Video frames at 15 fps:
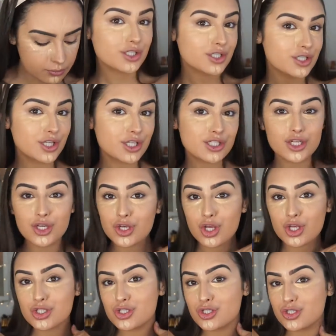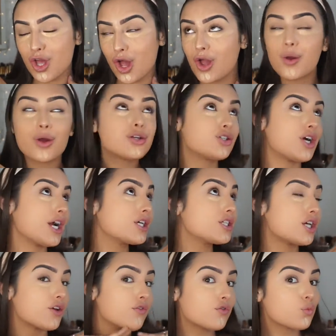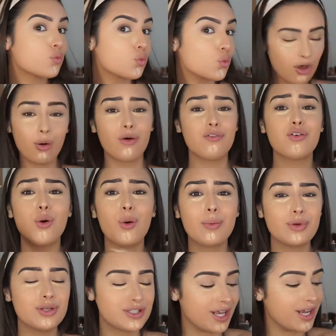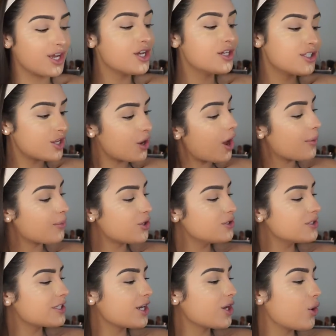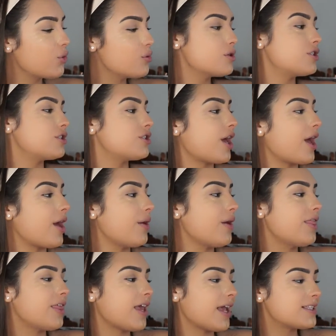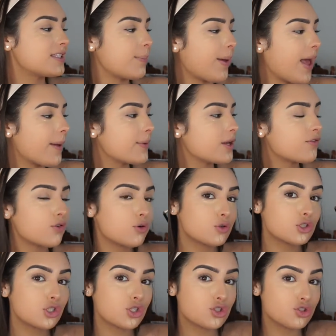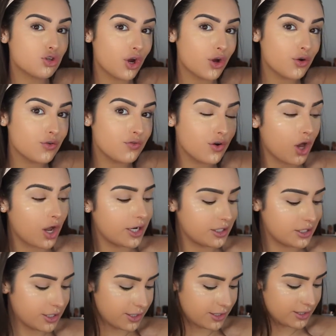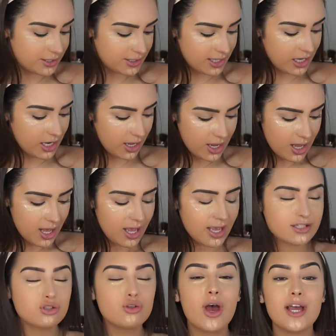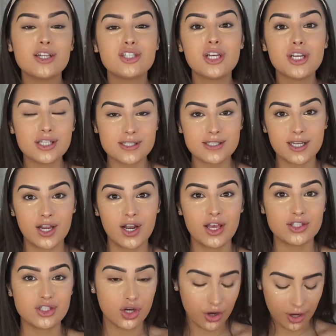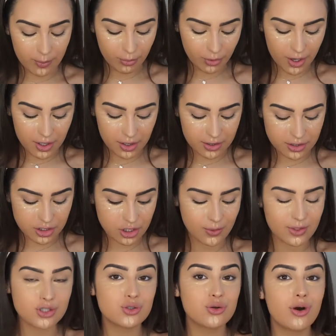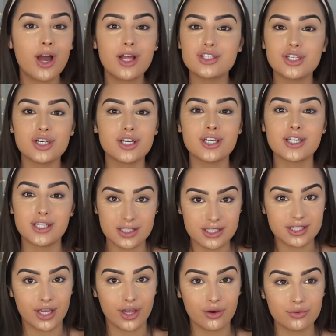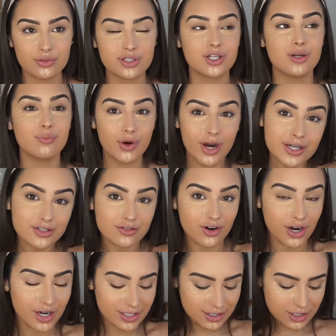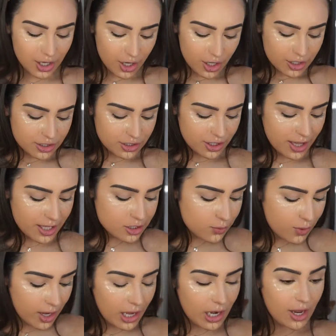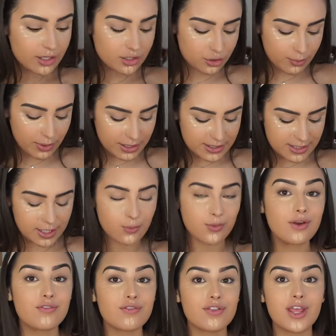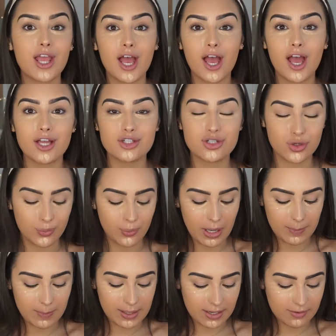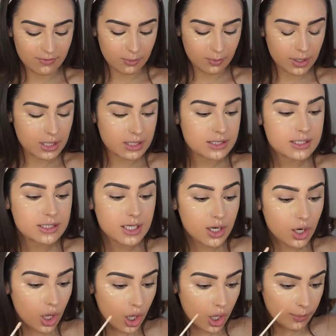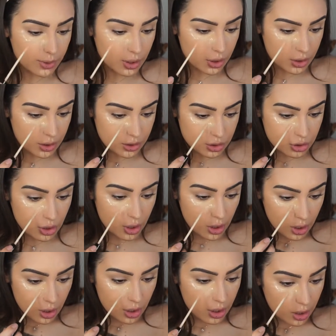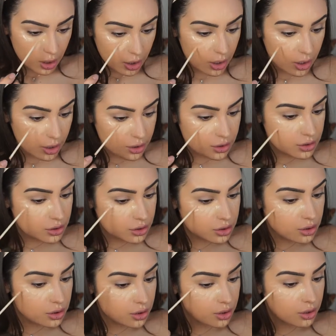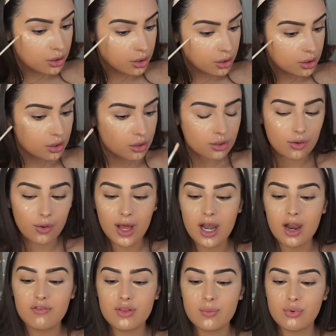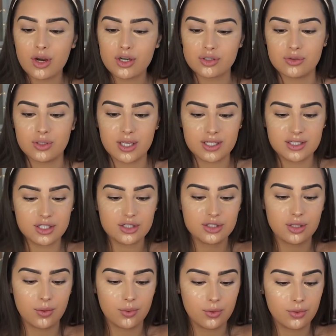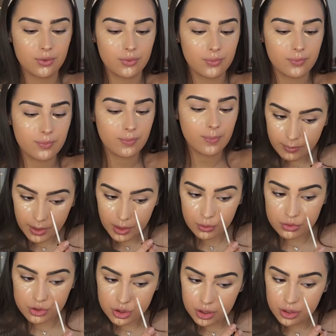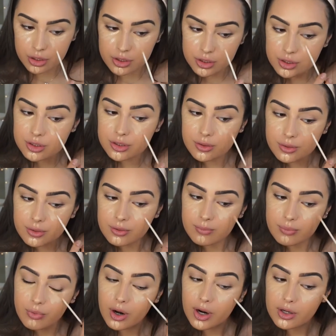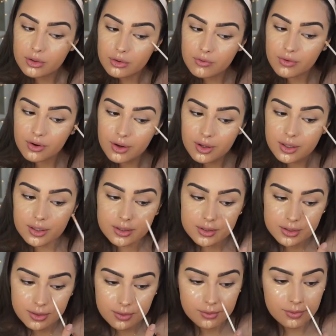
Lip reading: Doesn't this look so attractive? Oh, I forgot what I'm using. So I'm using also this Bare Minerals Stroke of Light concealer. It's not actually a concealer, it's an eye brightener. So it's not actually going to conceal, it's going to brighten your eyes. So that's why I like to mix it with the actual Maybelline Fit Me concealer because it is... Oh, I love the brush on this, it's so cool. But it will just brighten your eyes.